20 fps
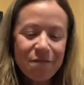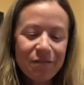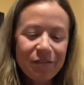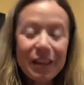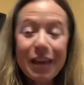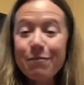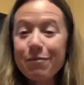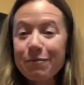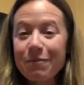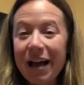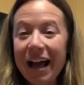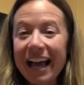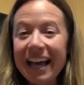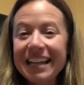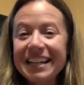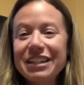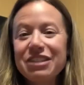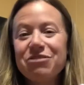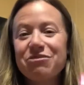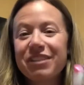Keep in
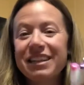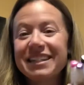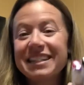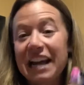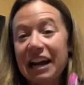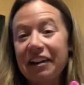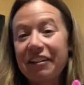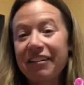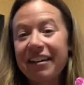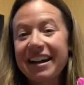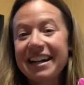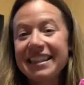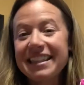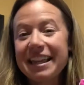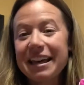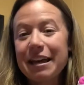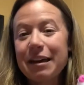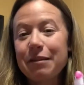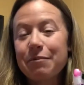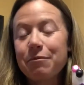mind, you can decorate
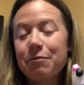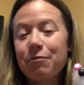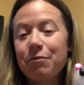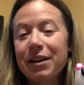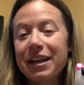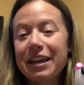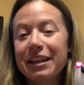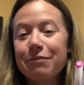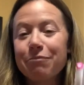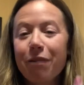them with